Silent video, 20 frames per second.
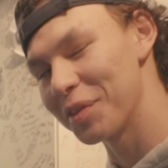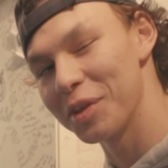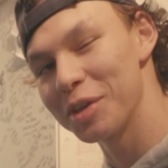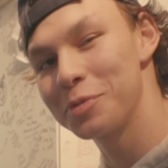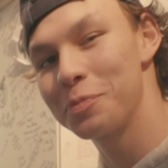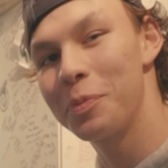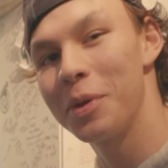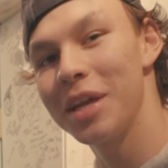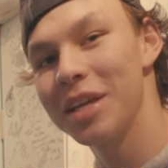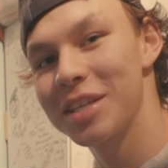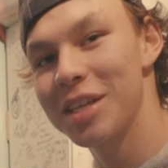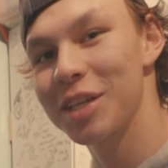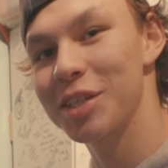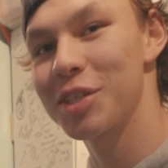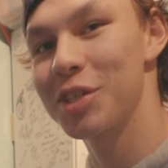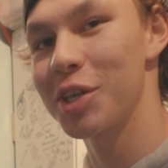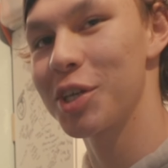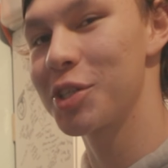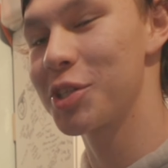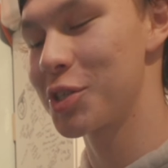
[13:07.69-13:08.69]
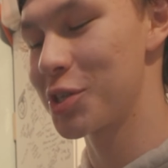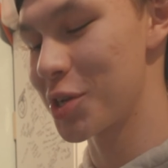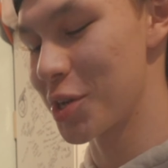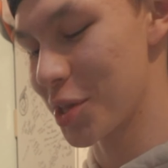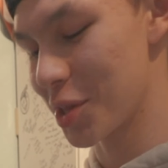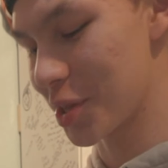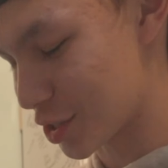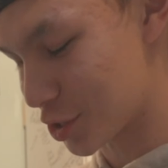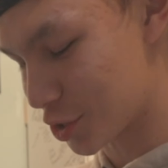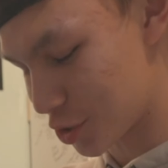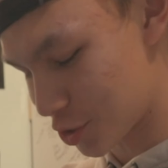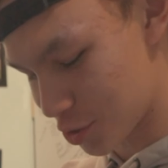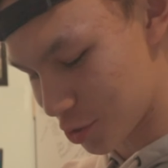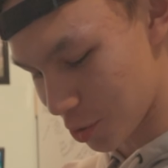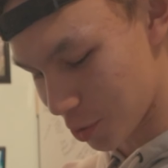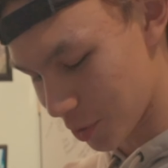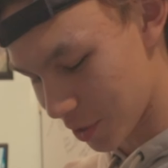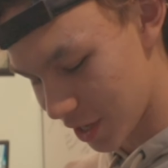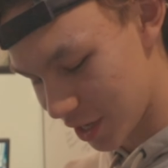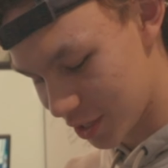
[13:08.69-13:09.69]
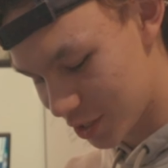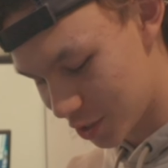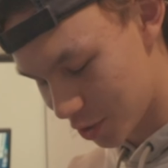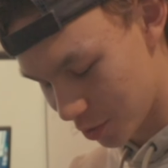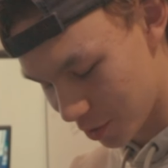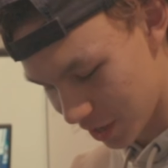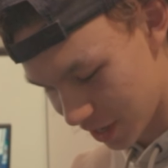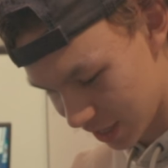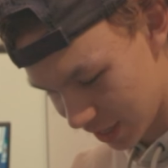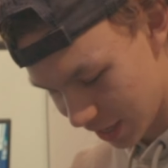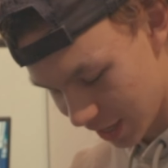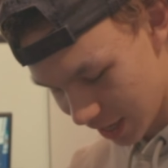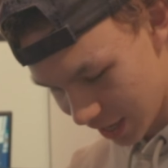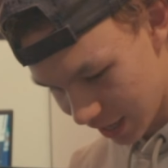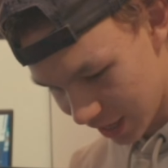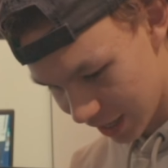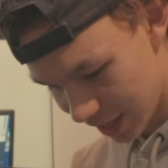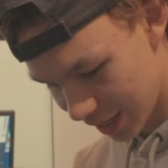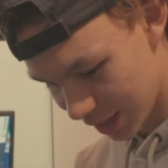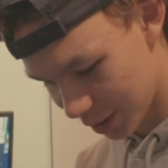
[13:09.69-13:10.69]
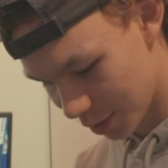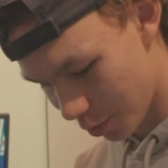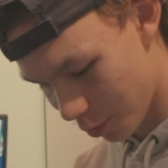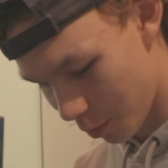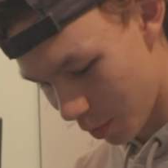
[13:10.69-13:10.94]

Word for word: know, this piece has such a story to it in the